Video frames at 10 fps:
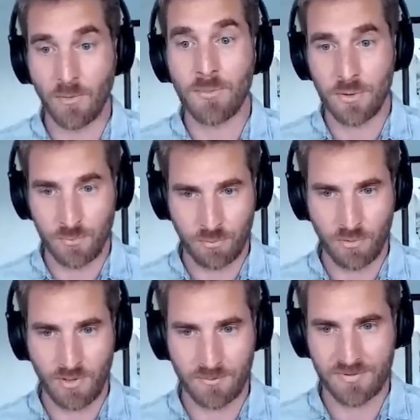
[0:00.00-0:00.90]
compute
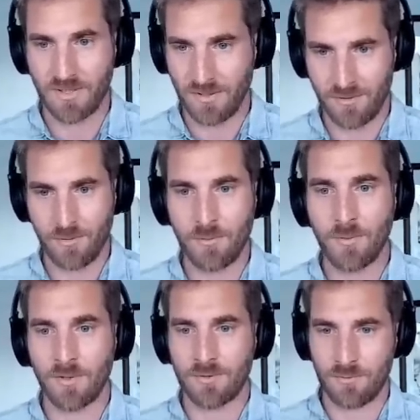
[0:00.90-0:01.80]
programs. Like you
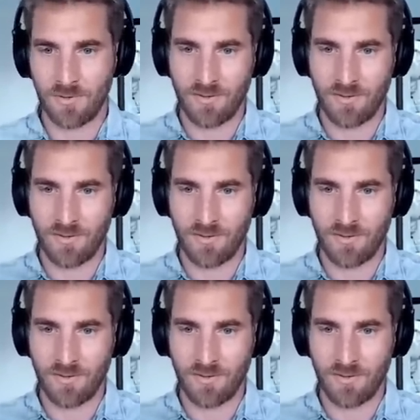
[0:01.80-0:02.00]
want to